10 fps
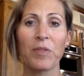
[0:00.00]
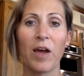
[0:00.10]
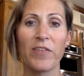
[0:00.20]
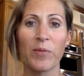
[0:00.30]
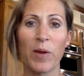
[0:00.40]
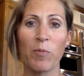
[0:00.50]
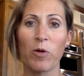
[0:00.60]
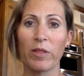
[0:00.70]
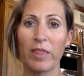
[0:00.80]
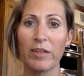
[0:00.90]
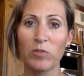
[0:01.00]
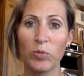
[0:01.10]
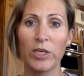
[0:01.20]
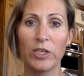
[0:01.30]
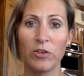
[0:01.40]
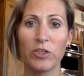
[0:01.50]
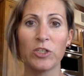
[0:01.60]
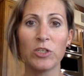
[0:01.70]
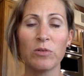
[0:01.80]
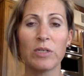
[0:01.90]
of your memoir this week in Unit
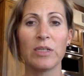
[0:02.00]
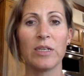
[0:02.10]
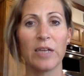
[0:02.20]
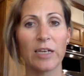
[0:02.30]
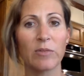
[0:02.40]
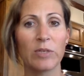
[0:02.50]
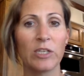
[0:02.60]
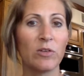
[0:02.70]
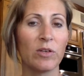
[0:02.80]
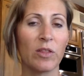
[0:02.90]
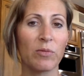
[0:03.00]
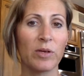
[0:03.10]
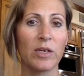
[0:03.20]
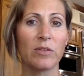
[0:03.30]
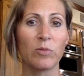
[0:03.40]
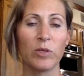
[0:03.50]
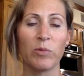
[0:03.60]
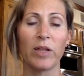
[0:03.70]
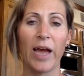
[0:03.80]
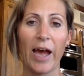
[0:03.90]
2, and then next week in Unit 3 is when you
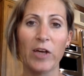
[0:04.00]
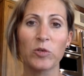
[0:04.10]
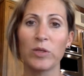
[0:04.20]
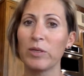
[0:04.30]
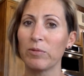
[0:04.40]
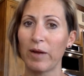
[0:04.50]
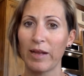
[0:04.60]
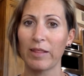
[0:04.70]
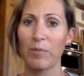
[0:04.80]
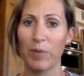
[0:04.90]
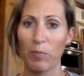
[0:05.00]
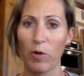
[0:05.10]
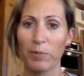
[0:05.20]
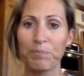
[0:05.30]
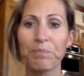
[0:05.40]
will actually write the memoir.